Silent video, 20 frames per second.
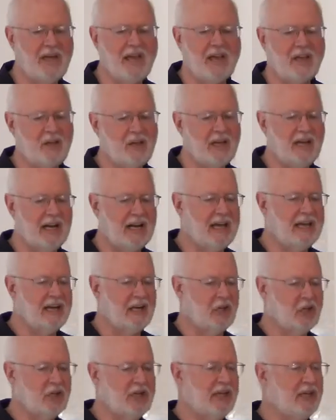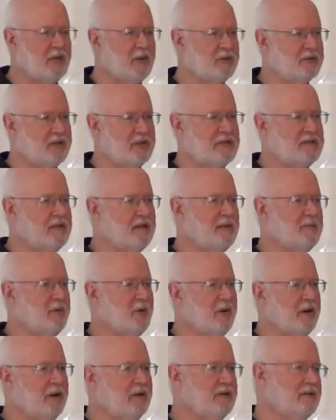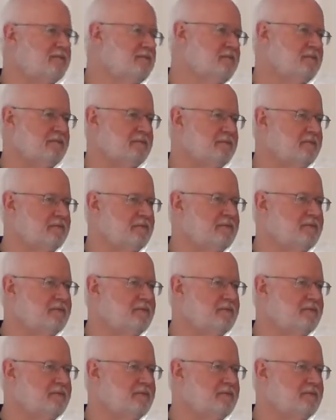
Well, yeah, you get a lot of looky loos on Sunday morning. Right.